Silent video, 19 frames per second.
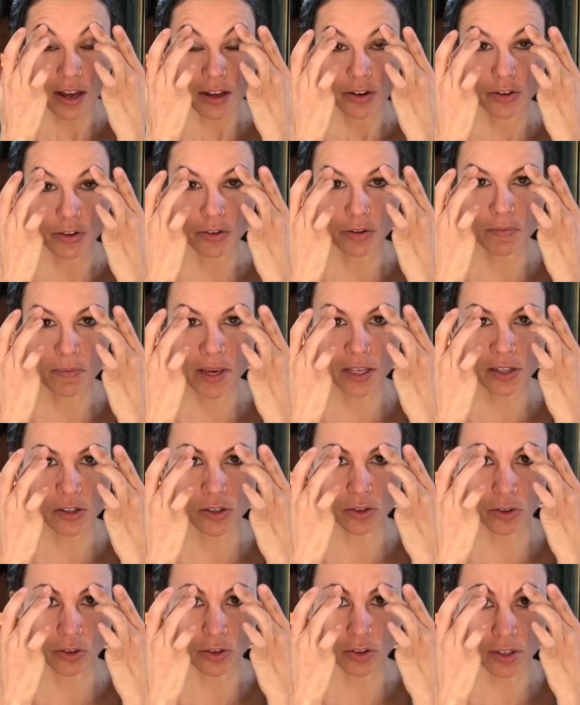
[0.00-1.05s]
You're gonna make
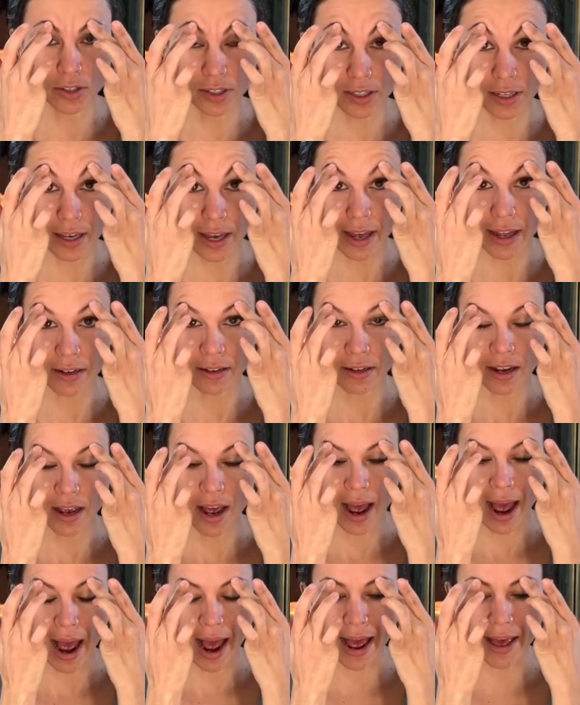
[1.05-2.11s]
circles again
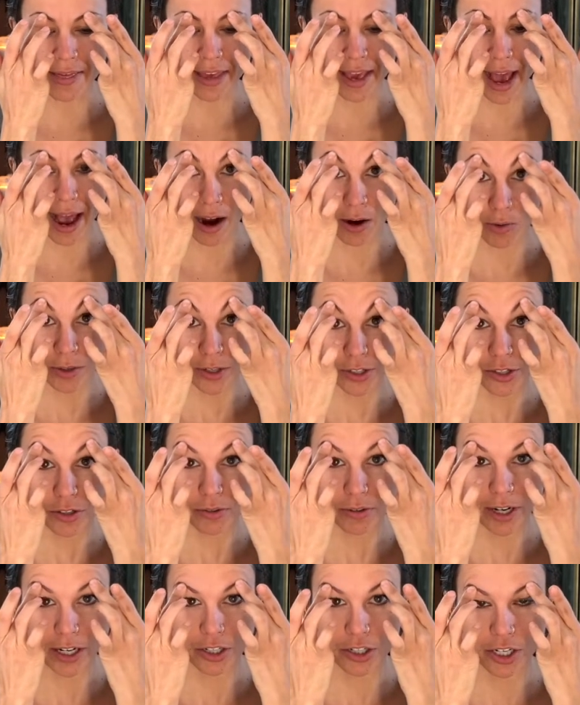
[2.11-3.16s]
in the outwards
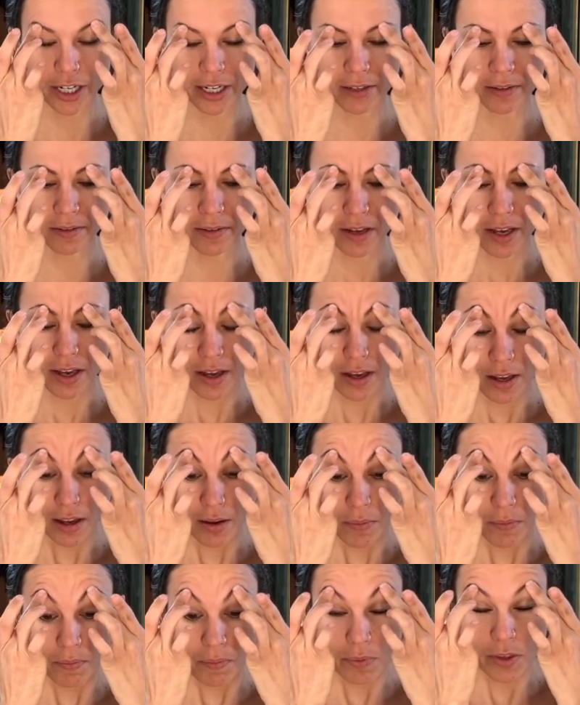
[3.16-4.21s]
direction,
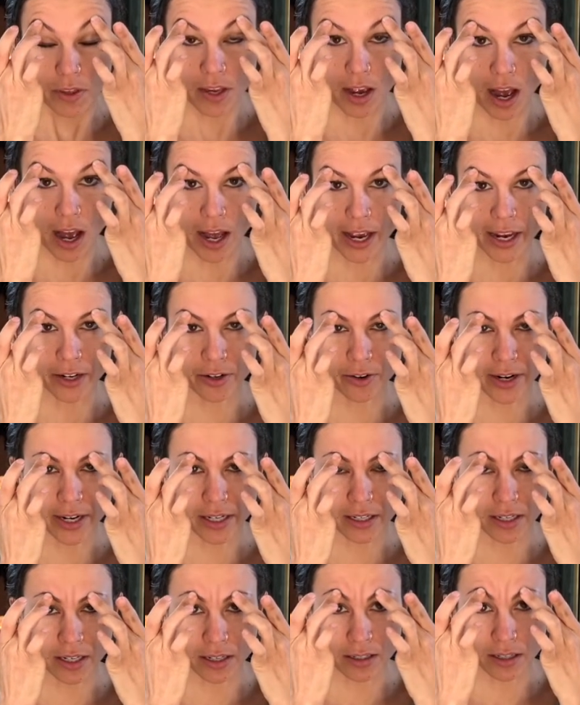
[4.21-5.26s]
9 or
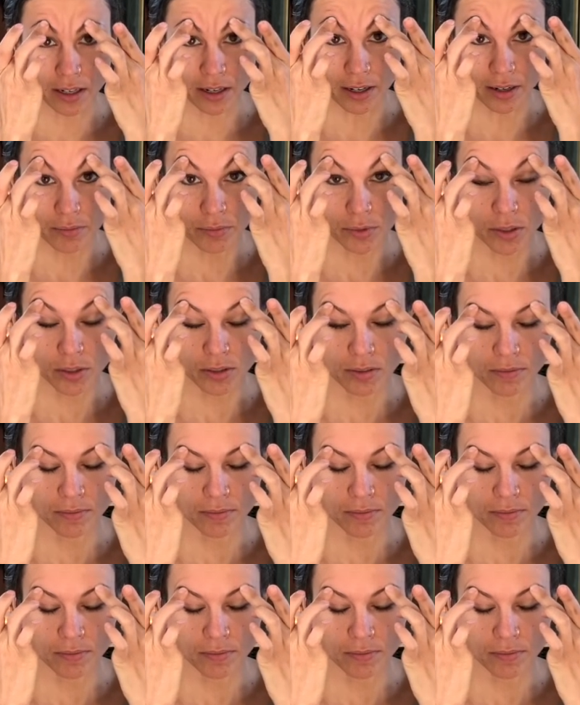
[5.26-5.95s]
18 times.